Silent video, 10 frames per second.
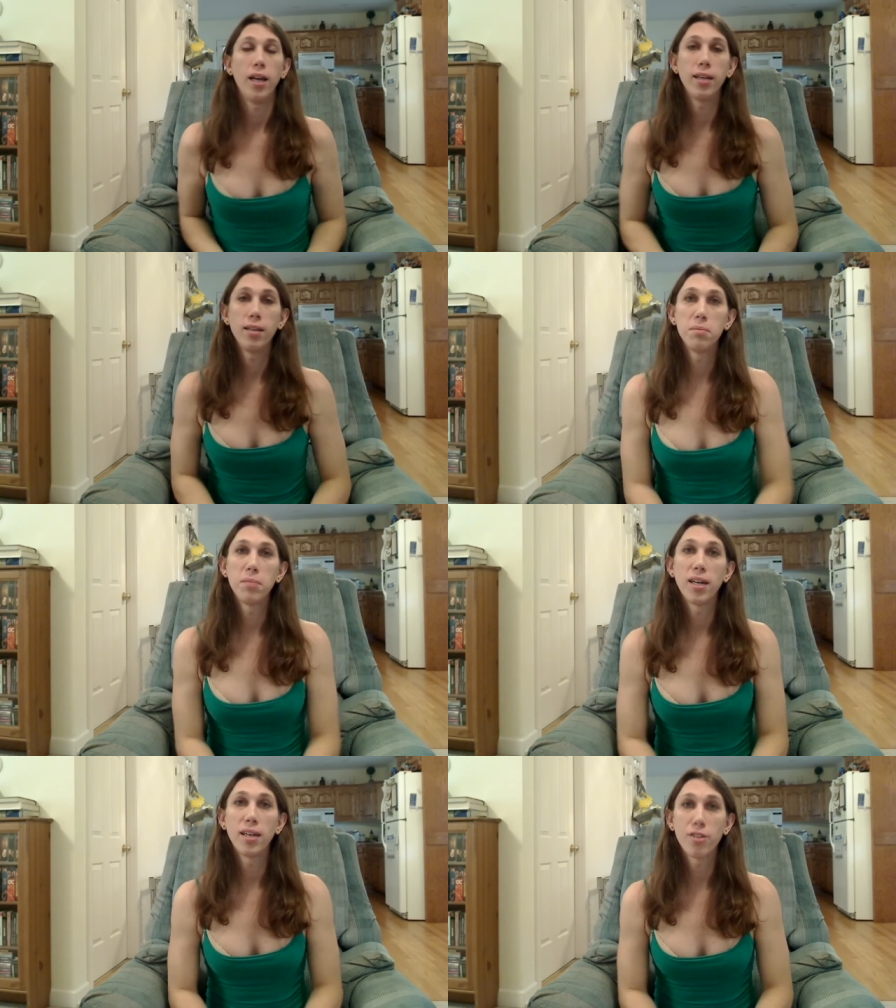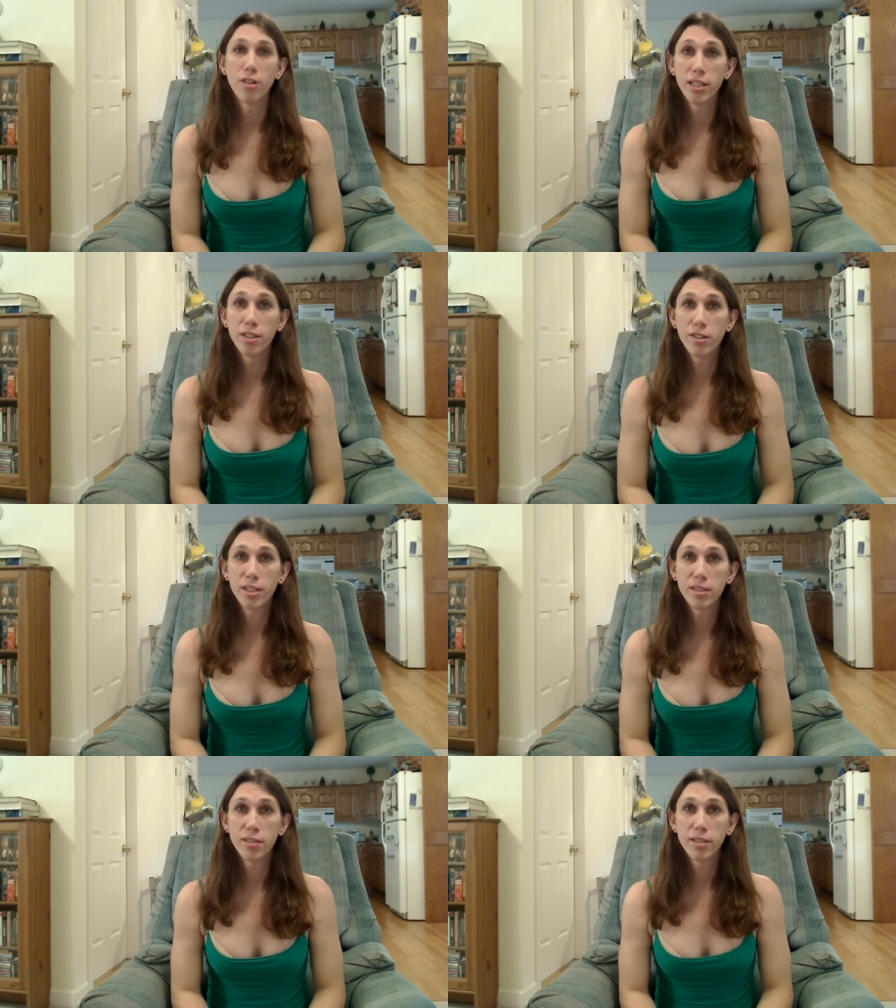in my 30 and
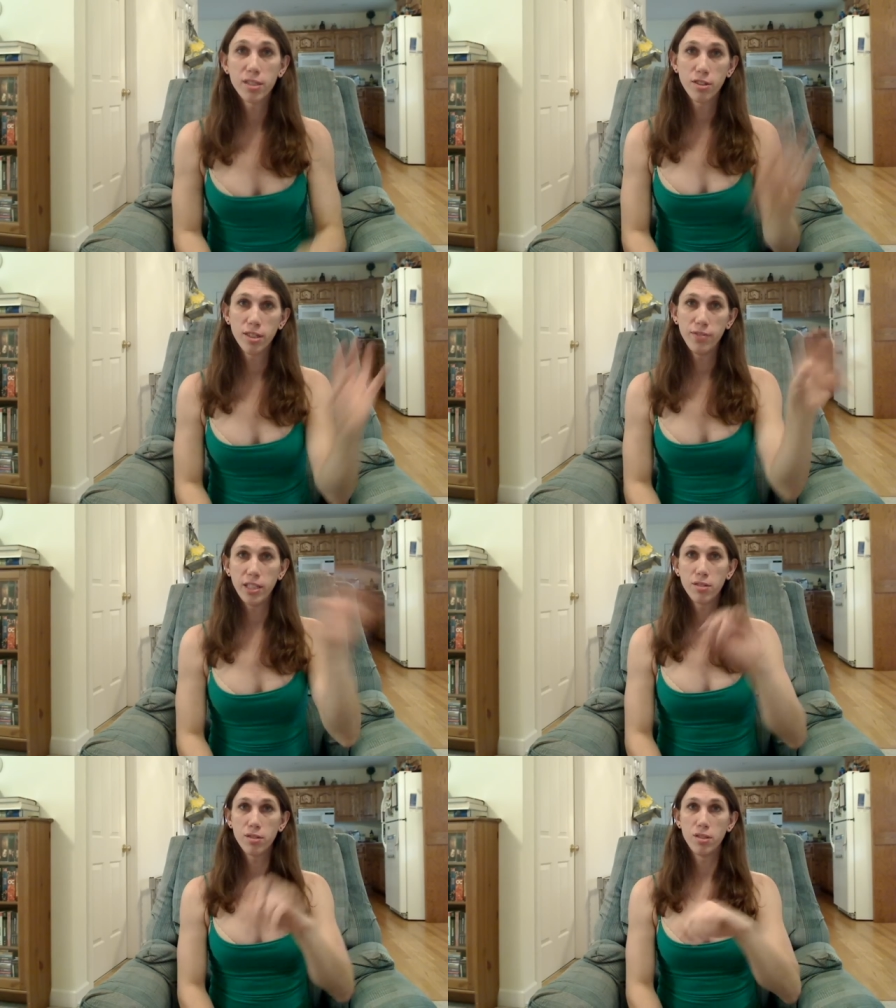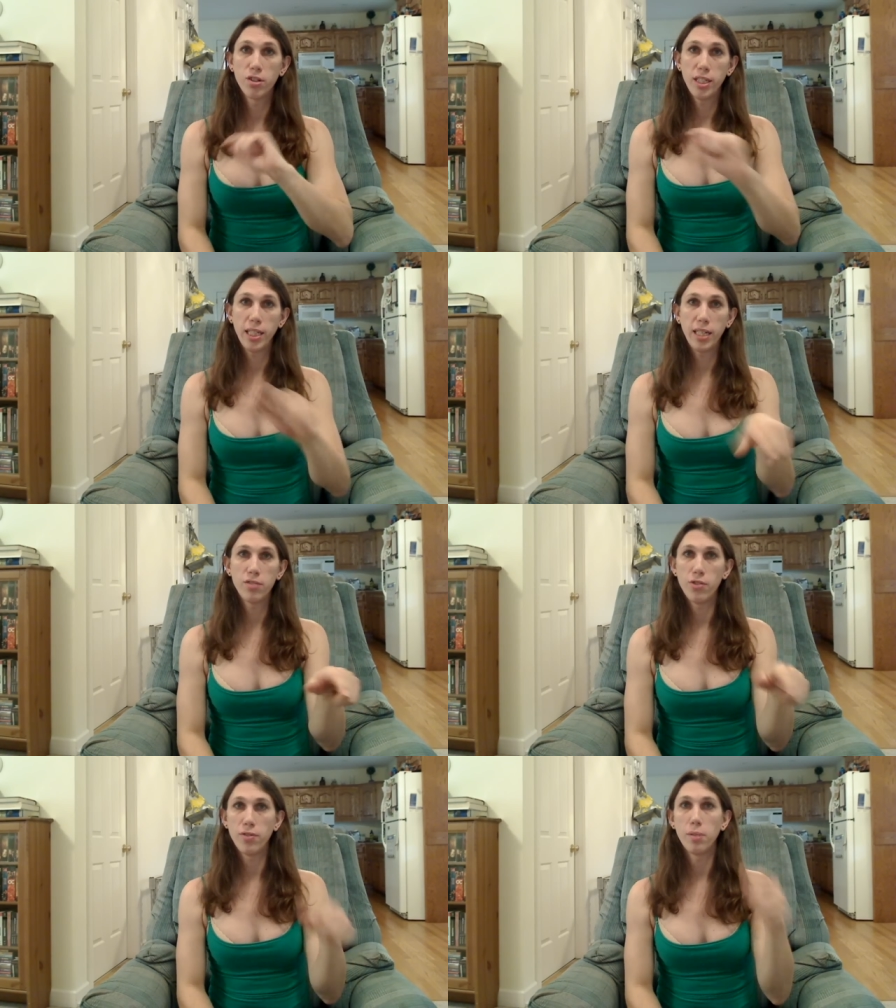30 series, 30 videos in 30
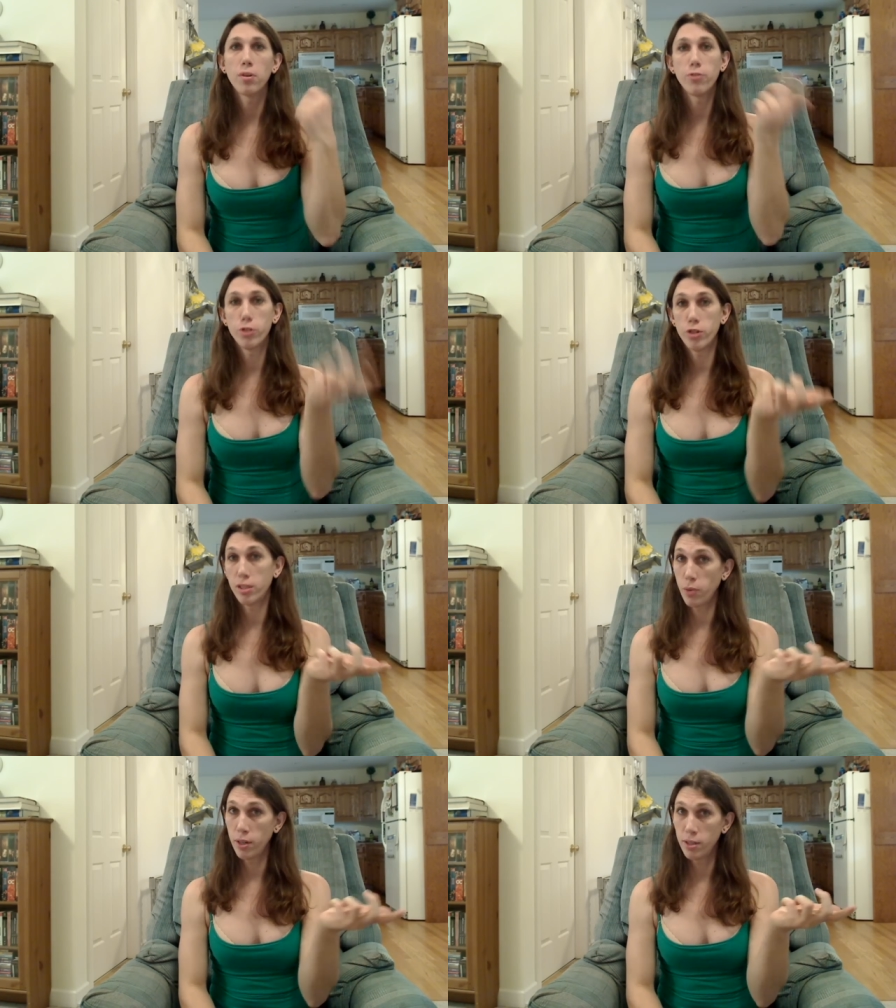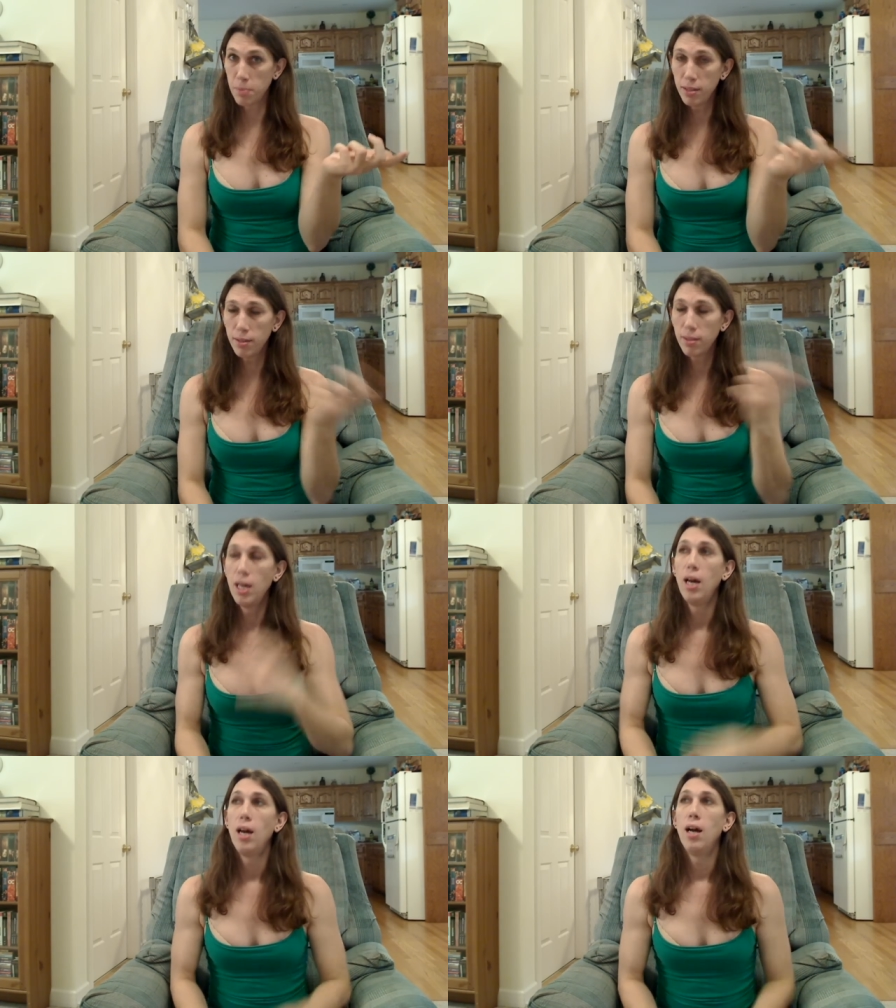days of November for Trans Awareness
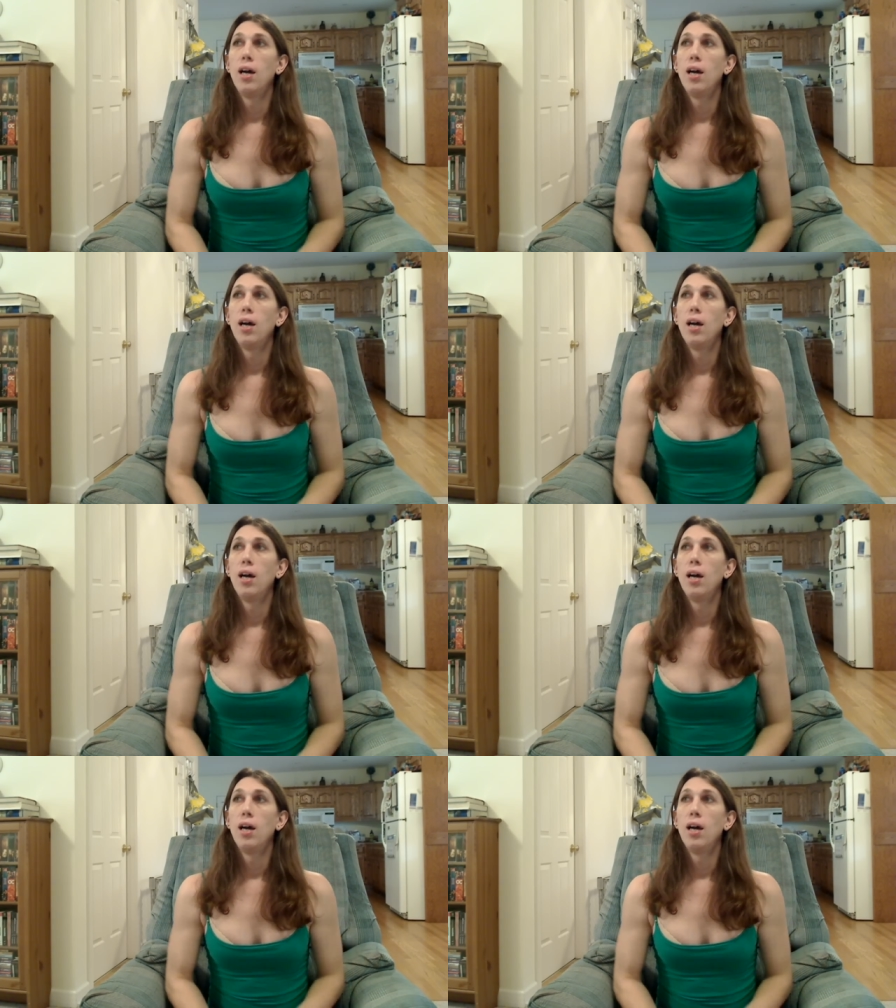Month.